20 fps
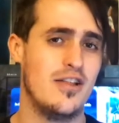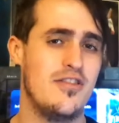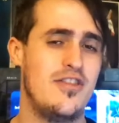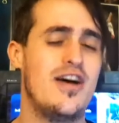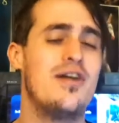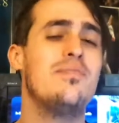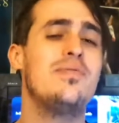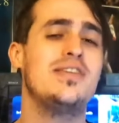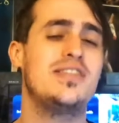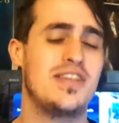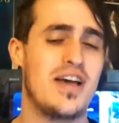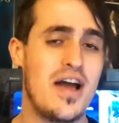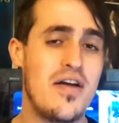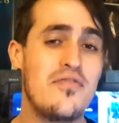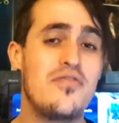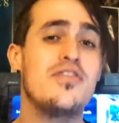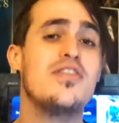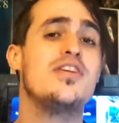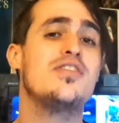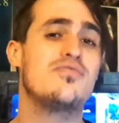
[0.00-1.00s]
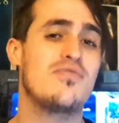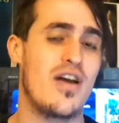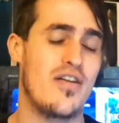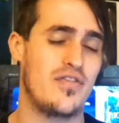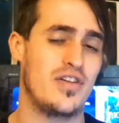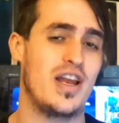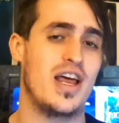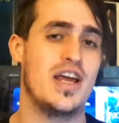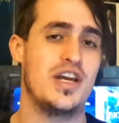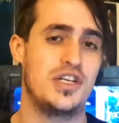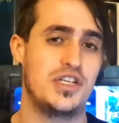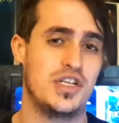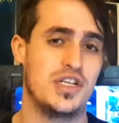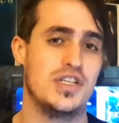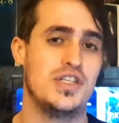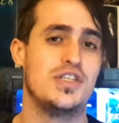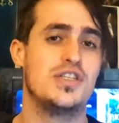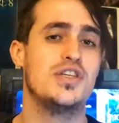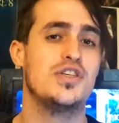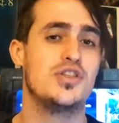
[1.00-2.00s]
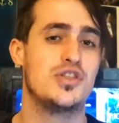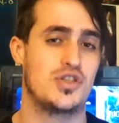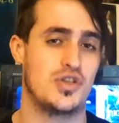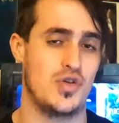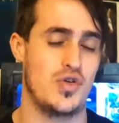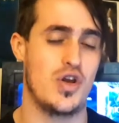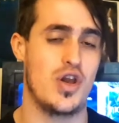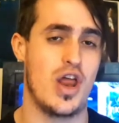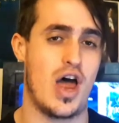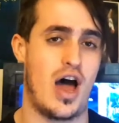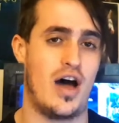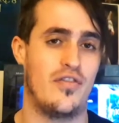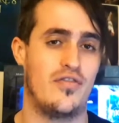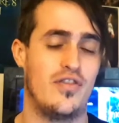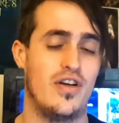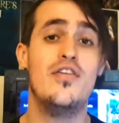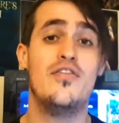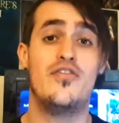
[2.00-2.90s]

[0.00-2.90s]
There'll be time for these revelations soon enough.